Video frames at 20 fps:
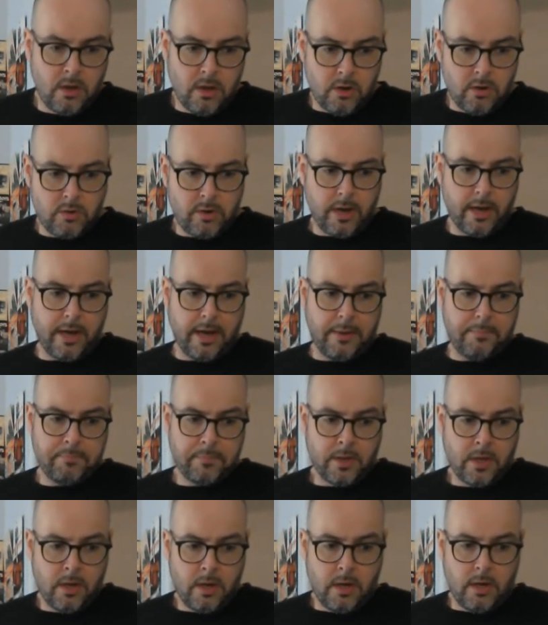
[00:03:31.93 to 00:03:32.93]
Okay.
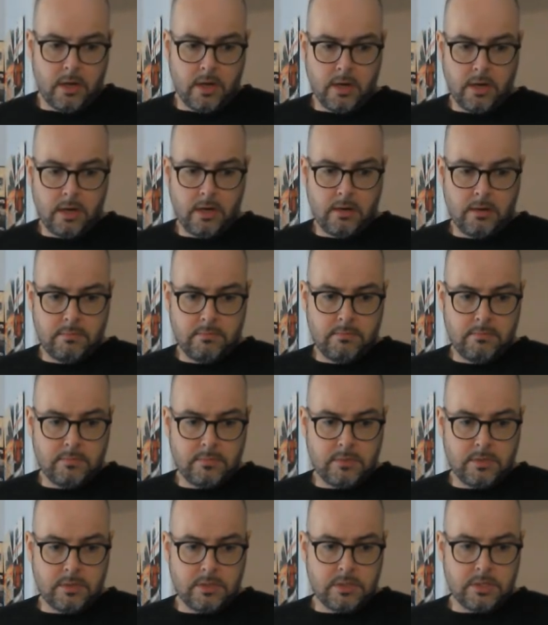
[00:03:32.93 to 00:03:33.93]
Um,
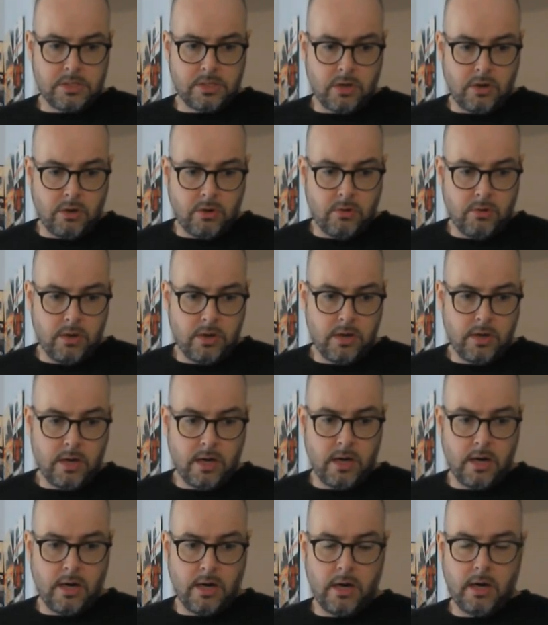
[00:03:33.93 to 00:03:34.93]
so,
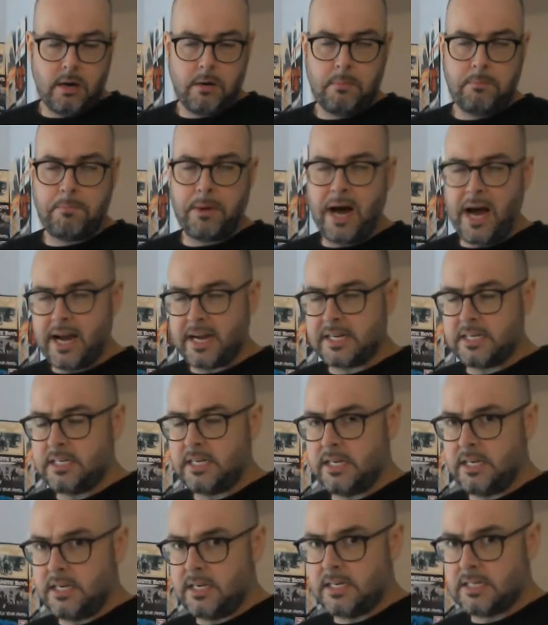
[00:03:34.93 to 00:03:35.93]
uh,
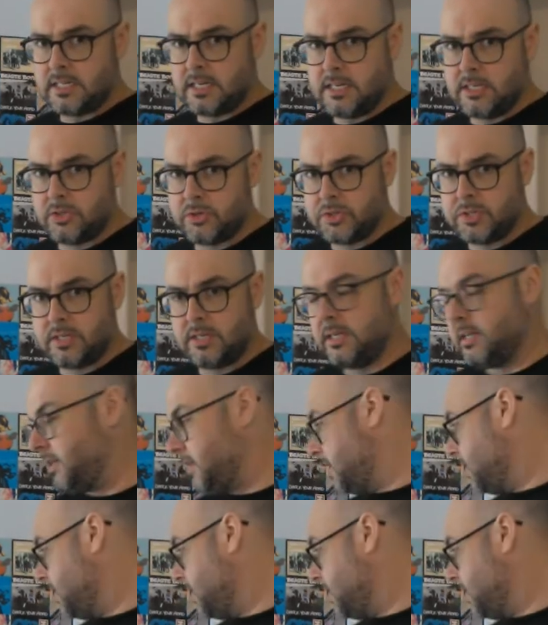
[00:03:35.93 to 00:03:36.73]
Bakhtin is interested